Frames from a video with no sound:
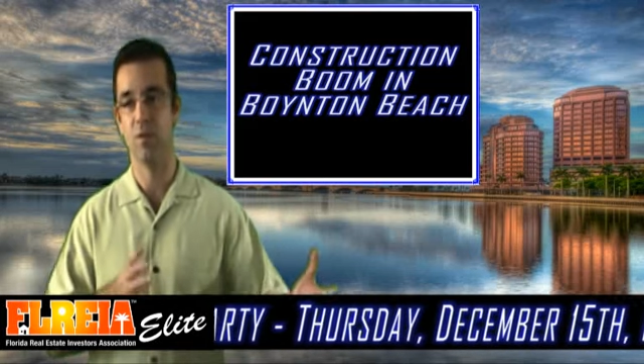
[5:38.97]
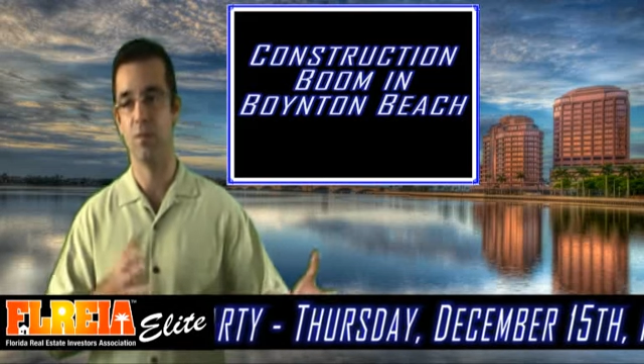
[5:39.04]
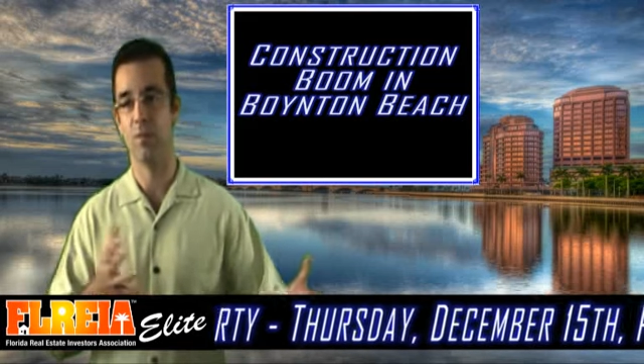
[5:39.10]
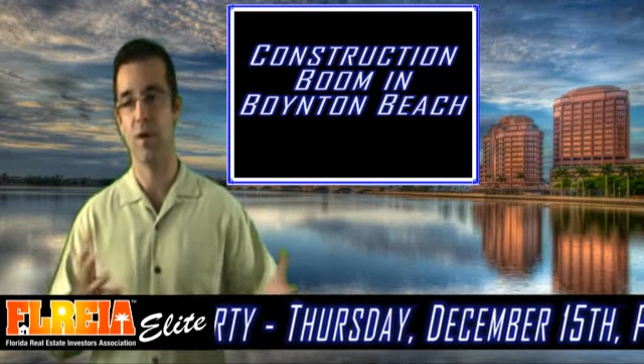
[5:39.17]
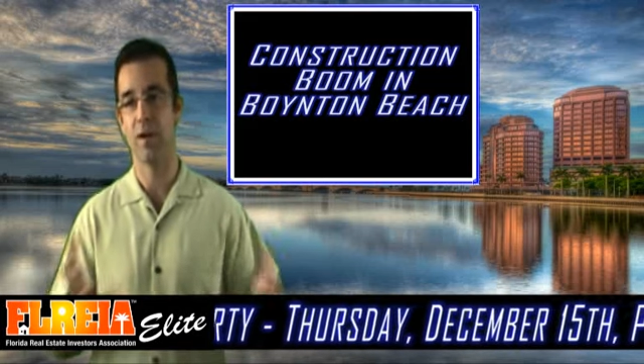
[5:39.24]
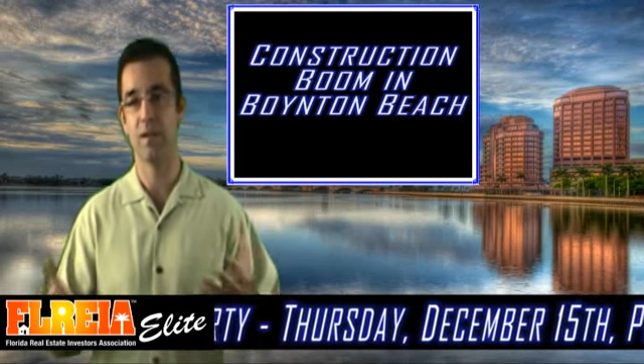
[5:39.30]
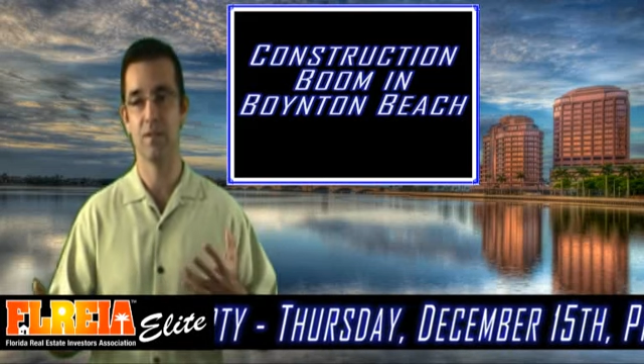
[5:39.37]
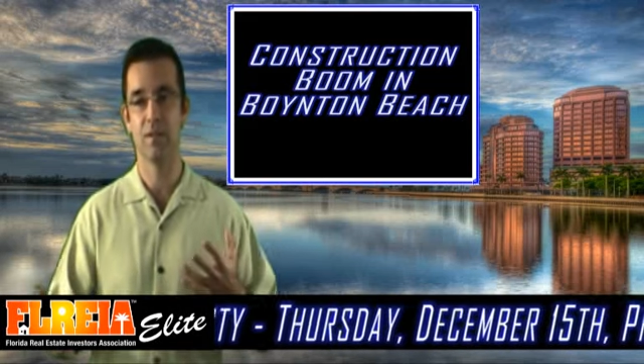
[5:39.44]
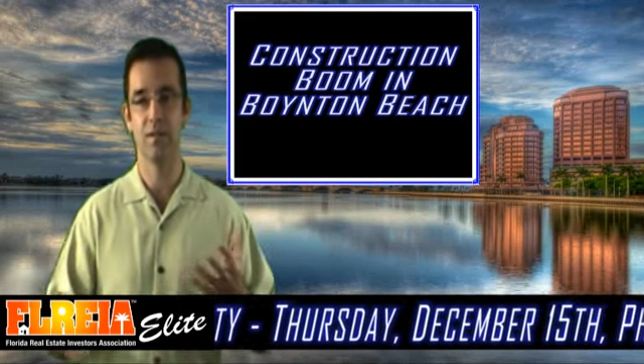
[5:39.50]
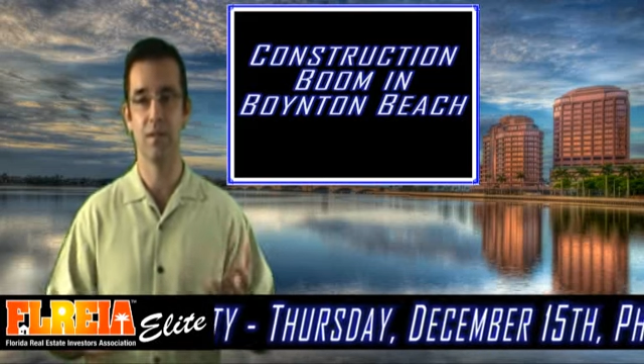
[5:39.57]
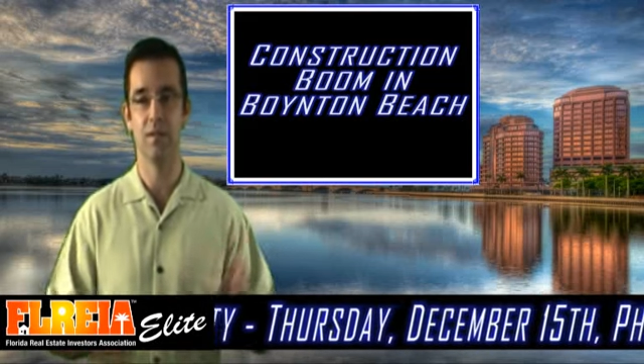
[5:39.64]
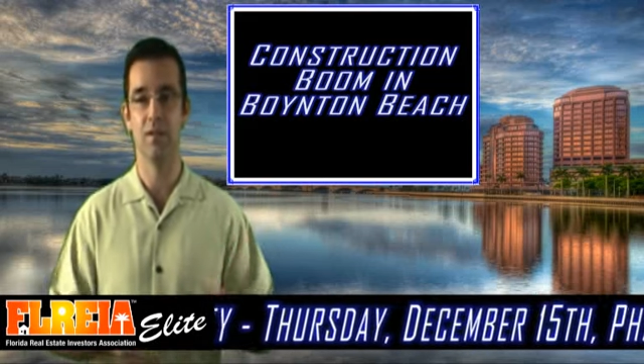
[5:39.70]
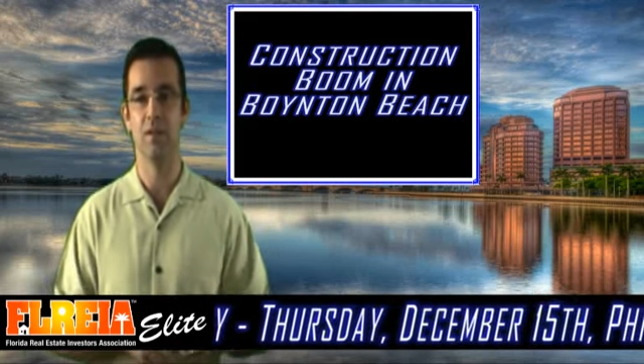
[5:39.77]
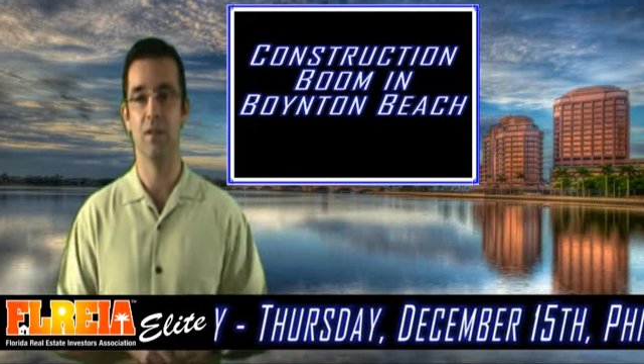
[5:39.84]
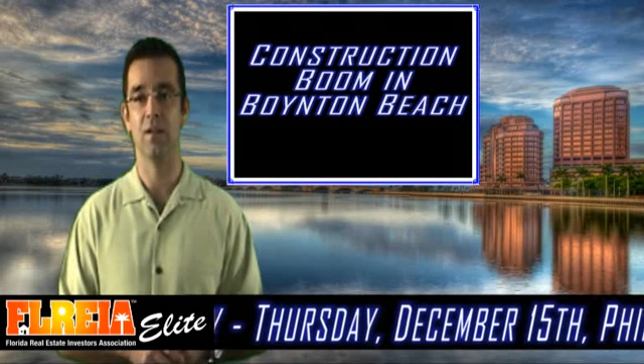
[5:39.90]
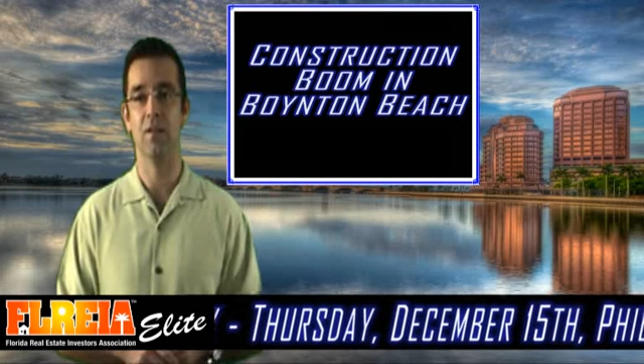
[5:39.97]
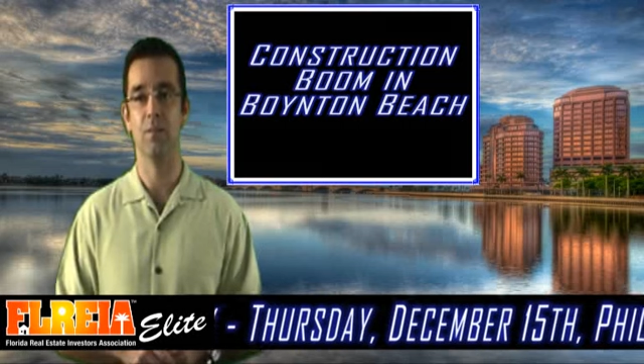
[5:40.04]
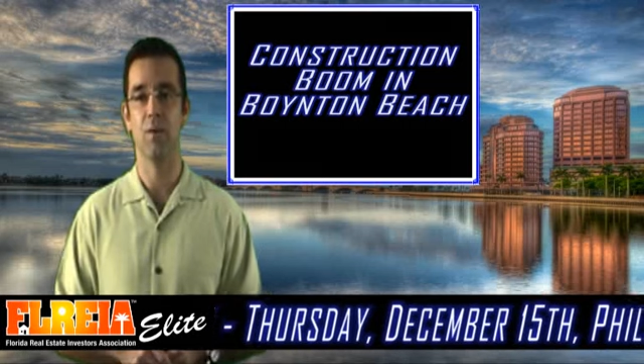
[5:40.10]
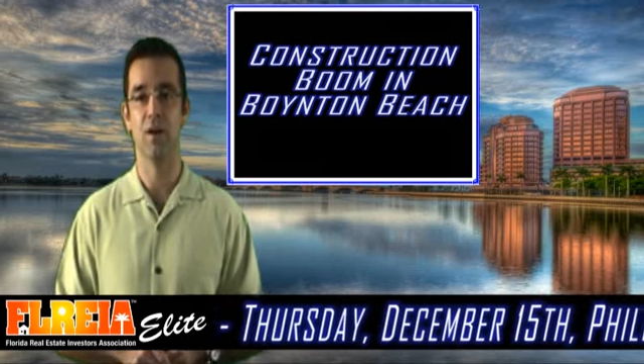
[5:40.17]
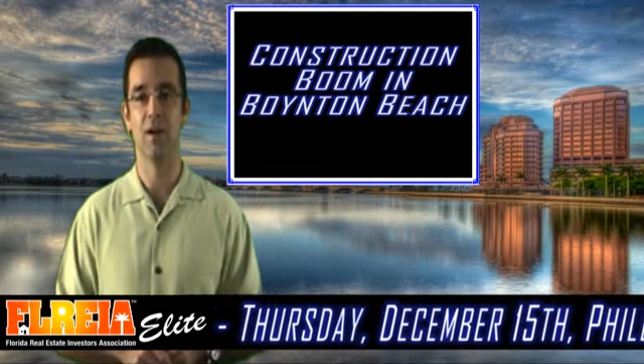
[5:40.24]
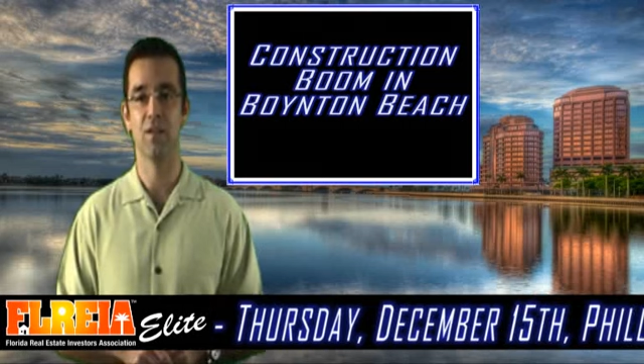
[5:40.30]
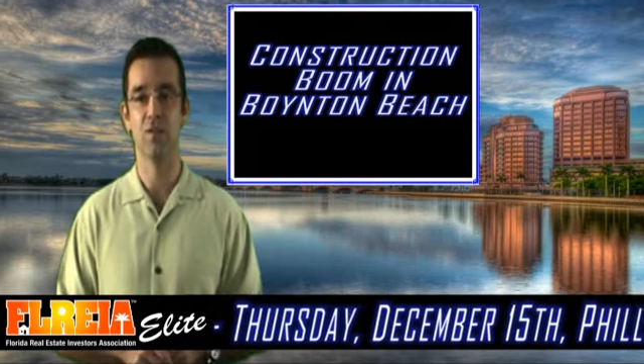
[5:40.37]
to the
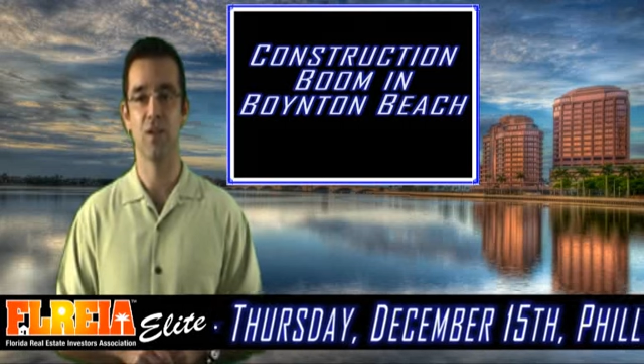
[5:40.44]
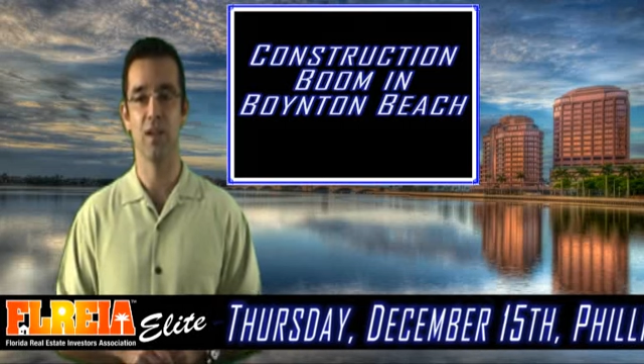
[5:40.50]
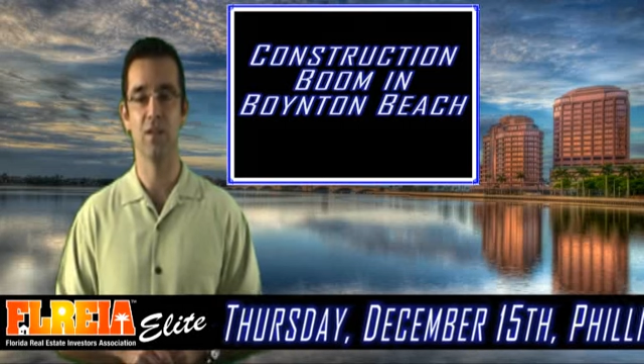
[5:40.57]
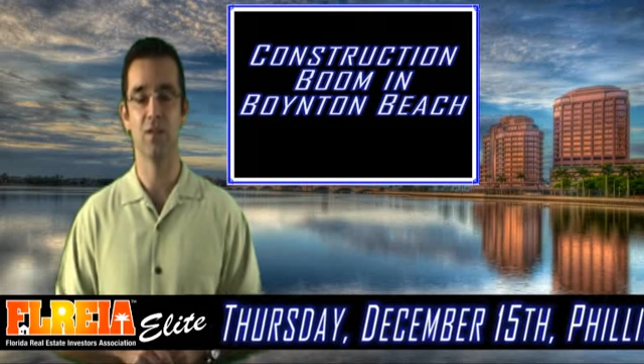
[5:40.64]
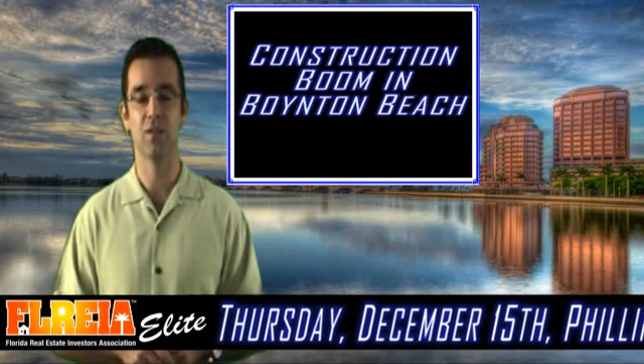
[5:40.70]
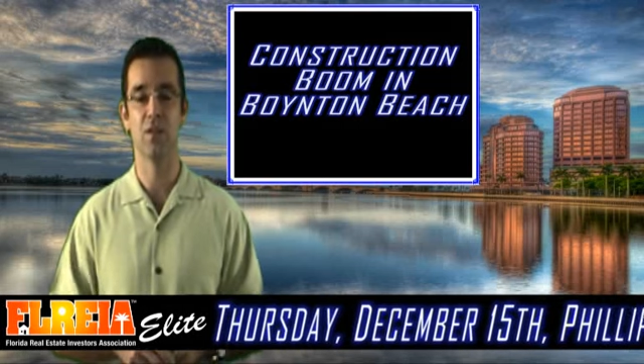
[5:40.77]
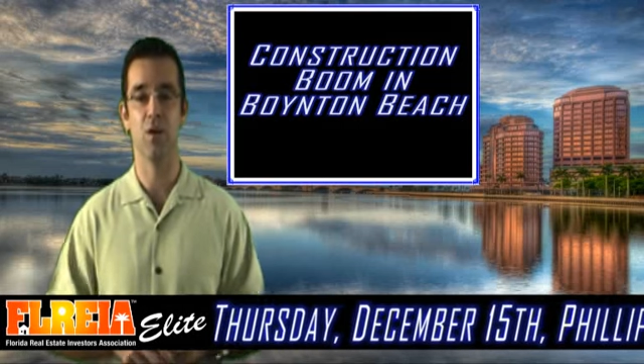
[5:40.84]
market's changing,